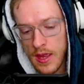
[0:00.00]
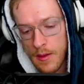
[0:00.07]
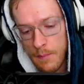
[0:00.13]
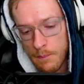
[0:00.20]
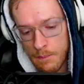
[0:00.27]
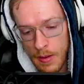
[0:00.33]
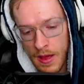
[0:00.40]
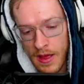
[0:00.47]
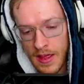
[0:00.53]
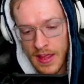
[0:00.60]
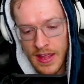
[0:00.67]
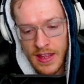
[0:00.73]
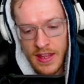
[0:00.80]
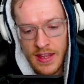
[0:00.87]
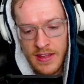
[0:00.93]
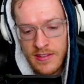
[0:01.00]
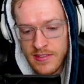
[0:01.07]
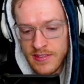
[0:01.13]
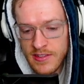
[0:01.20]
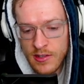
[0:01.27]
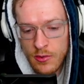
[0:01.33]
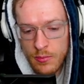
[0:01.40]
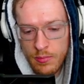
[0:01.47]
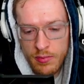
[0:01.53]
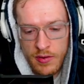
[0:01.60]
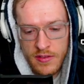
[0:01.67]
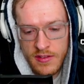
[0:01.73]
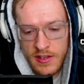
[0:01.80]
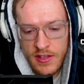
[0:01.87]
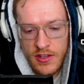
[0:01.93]
But he's still
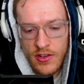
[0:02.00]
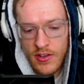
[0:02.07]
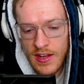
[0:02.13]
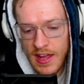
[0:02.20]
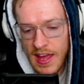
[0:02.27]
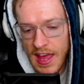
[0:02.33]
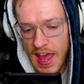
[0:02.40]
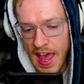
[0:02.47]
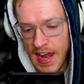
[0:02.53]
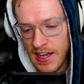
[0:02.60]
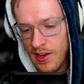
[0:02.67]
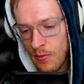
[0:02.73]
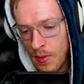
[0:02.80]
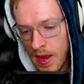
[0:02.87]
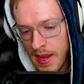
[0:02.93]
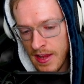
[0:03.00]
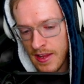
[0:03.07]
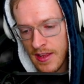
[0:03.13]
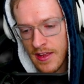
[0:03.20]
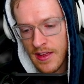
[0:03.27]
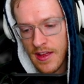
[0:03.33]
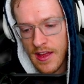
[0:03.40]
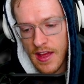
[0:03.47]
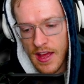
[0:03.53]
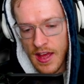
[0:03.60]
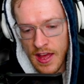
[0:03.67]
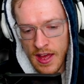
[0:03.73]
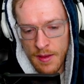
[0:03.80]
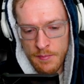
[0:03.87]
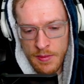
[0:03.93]
pretty good anyway.
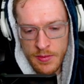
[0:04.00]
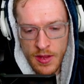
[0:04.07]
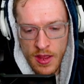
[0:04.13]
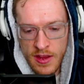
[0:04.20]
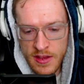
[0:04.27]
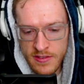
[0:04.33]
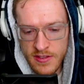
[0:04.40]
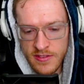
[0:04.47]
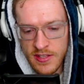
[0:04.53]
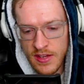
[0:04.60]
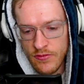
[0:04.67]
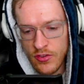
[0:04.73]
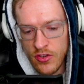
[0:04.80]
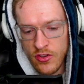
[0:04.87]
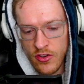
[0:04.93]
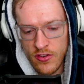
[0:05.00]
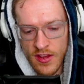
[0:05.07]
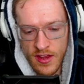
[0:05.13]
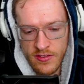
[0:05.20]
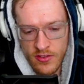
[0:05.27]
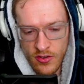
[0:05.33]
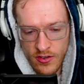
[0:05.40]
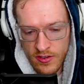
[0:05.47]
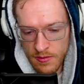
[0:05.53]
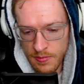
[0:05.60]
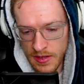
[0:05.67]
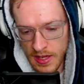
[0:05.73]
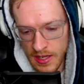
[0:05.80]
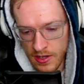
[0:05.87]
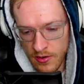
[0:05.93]
Here we go. Here's the team for you to do testing. Always give me
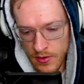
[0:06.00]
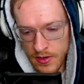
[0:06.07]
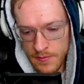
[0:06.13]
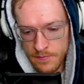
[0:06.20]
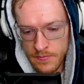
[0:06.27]
King Louis.